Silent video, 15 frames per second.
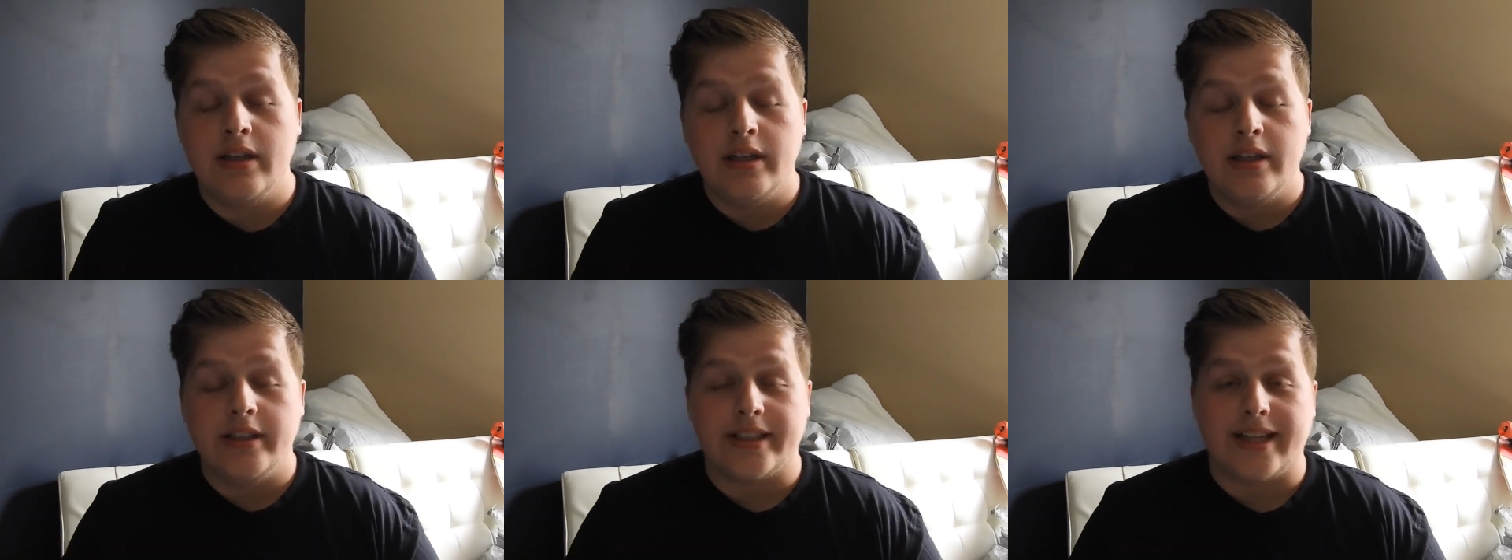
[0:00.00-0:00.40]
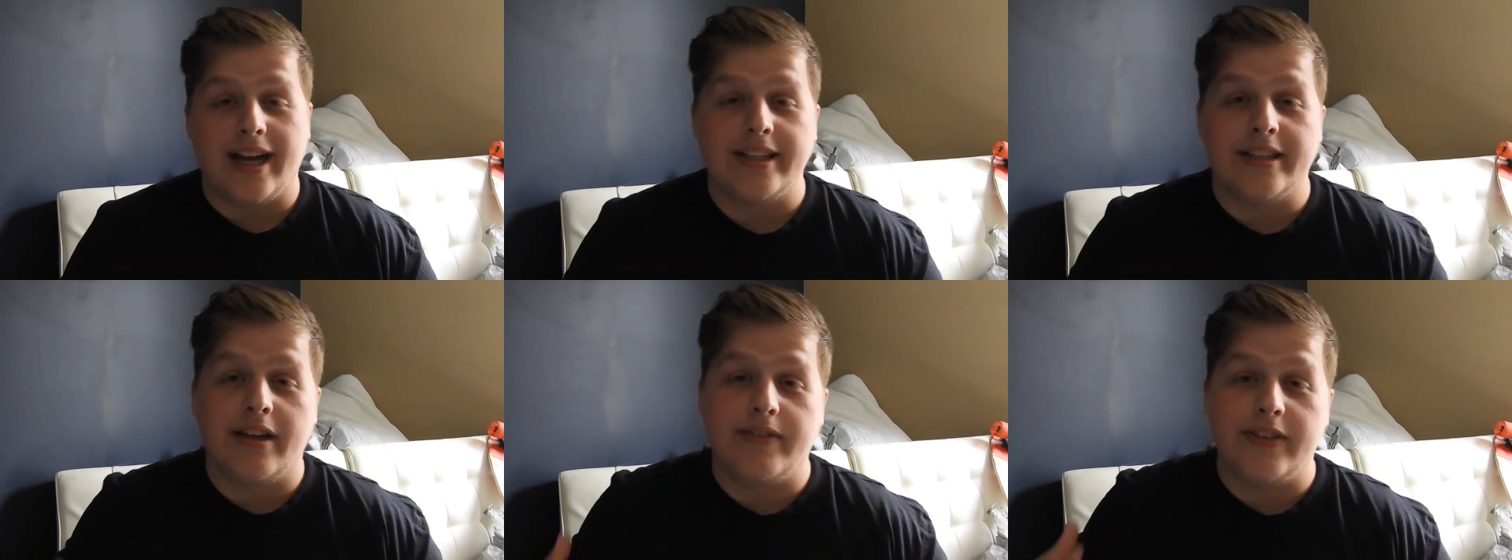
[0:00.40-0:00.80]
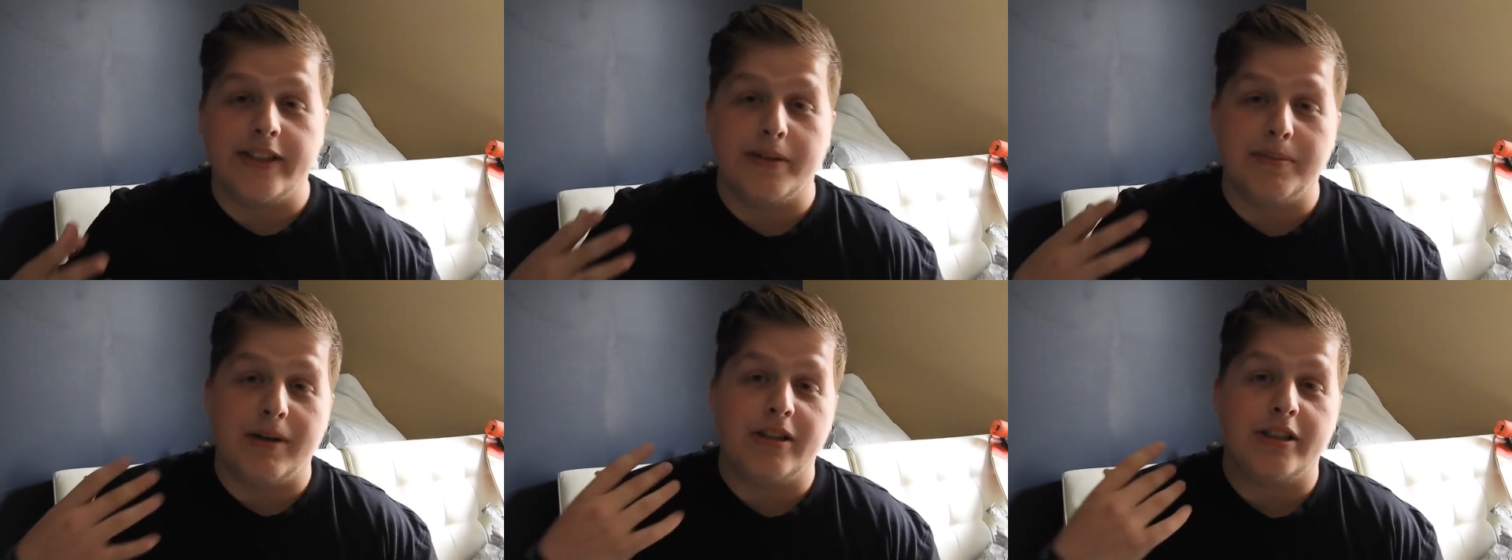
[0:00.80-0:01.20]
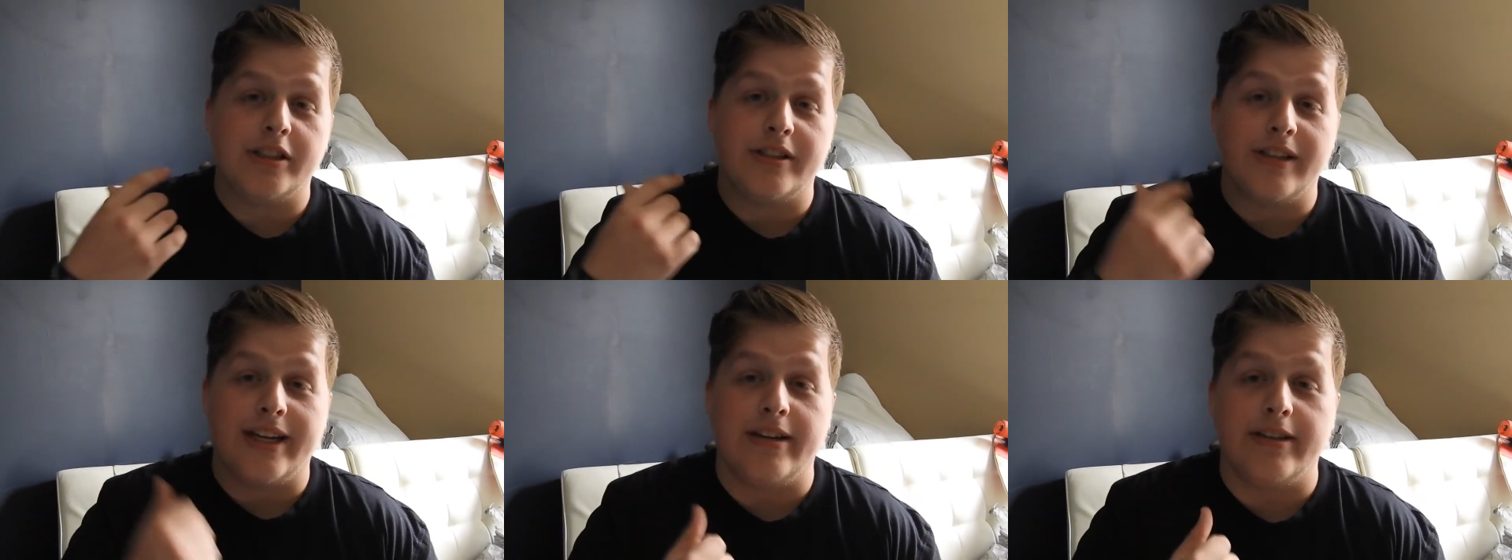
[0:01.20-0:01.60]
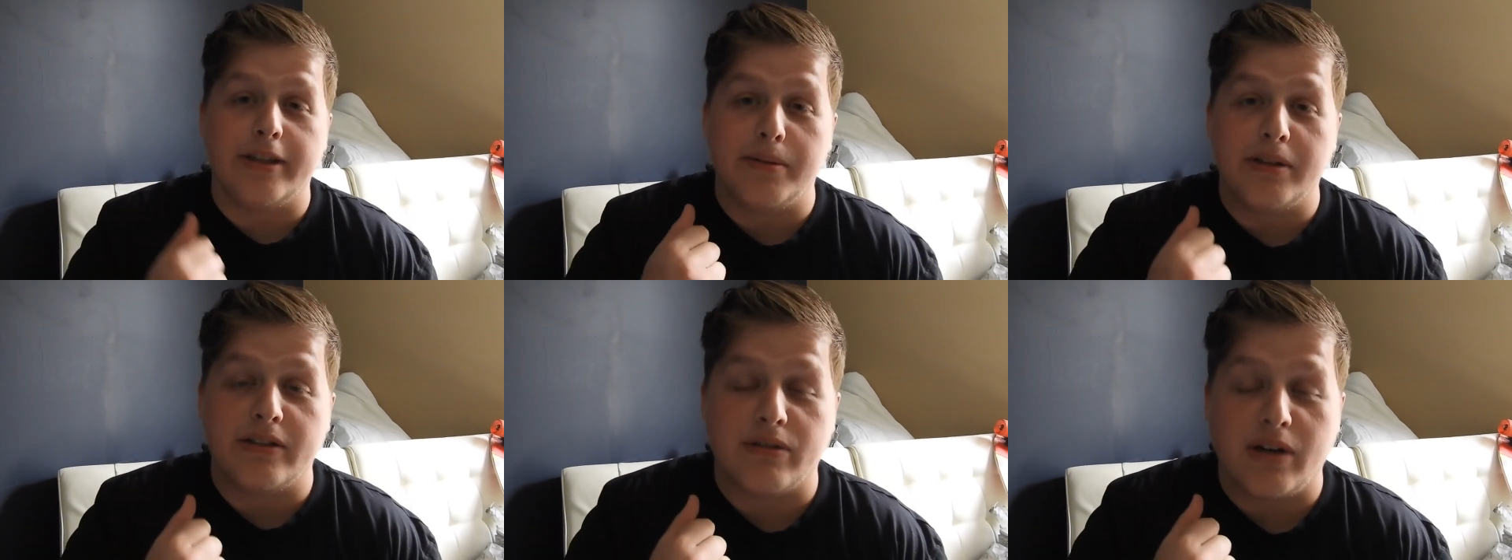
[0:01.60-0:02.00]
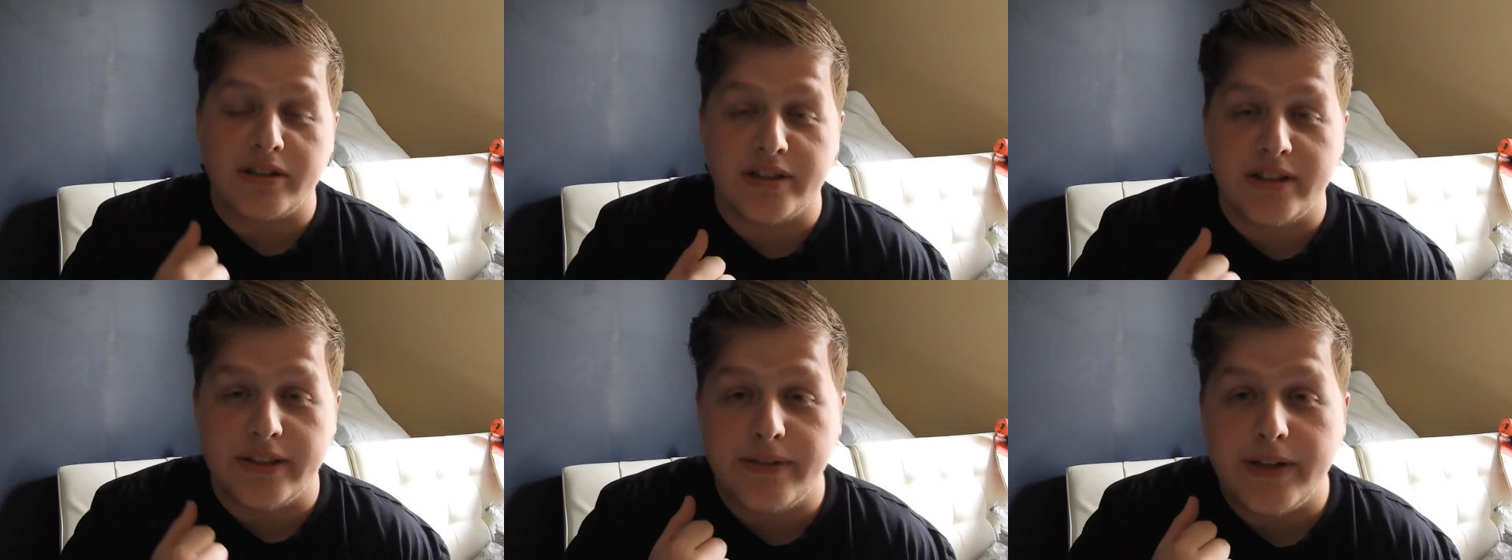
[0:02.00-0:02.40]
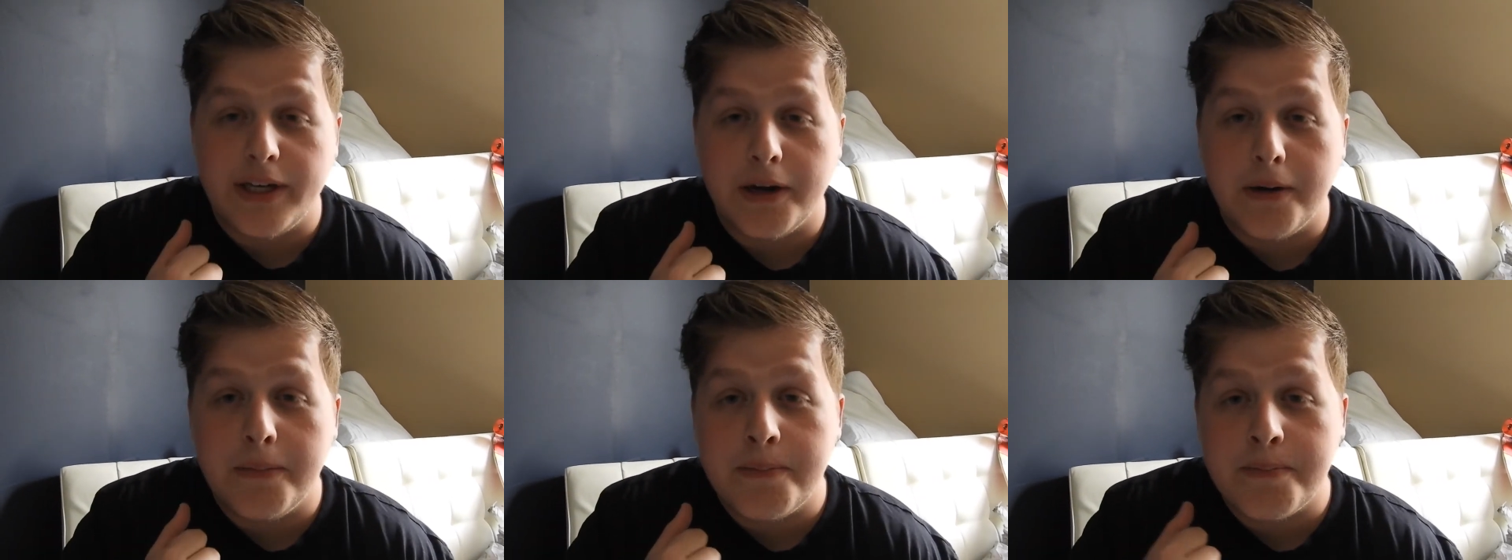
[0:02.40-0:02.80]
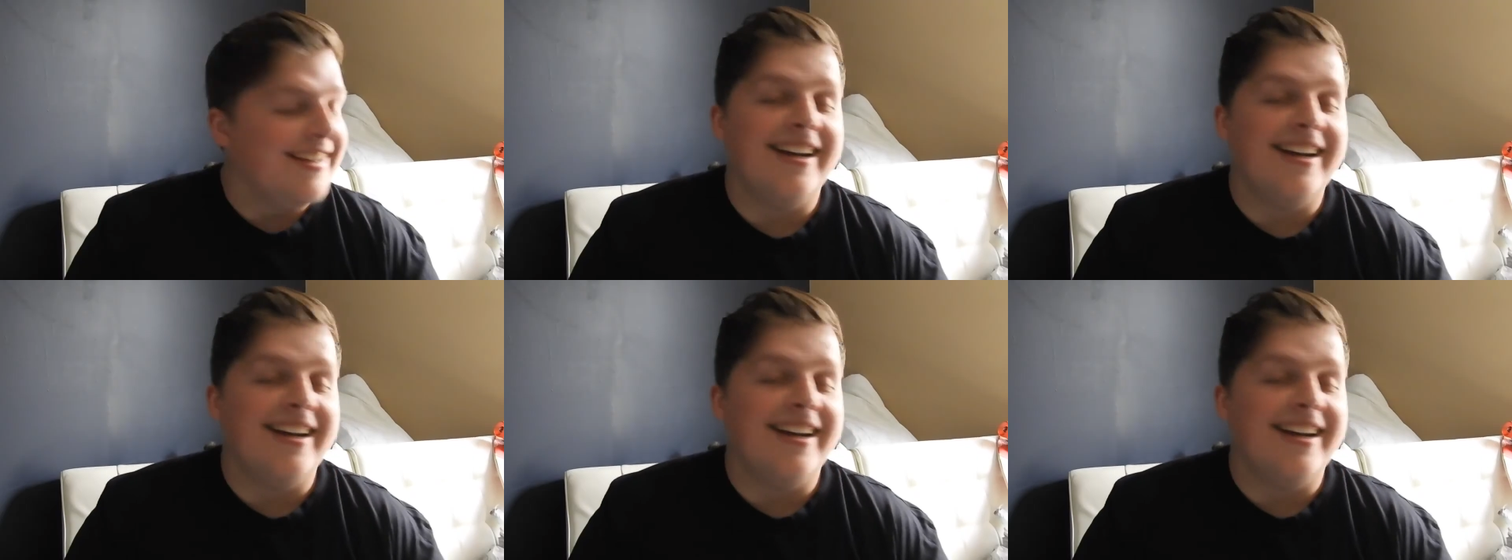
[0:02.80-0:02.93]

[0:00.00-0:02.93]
So guys, I love you so much. Thank you so much for watching this video.